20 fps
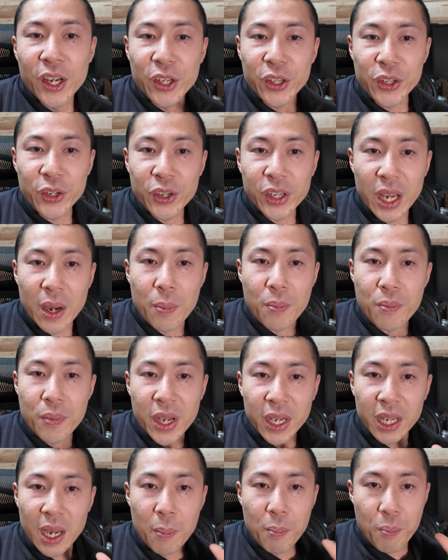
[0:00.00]
you can
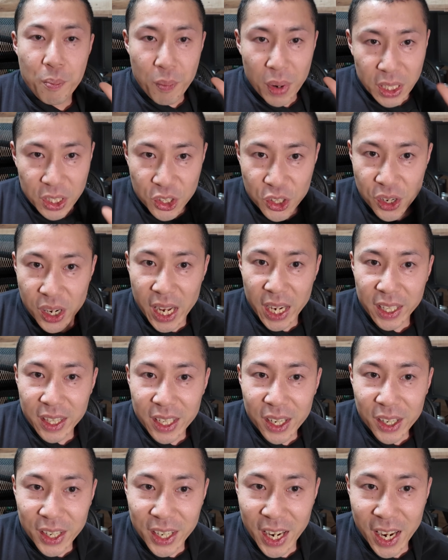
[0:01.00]
make a much
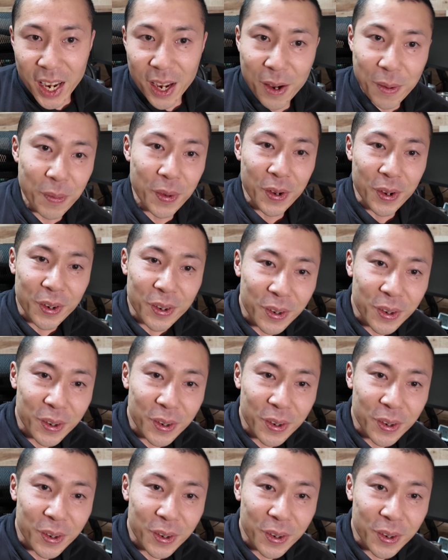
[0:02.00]
lighter game.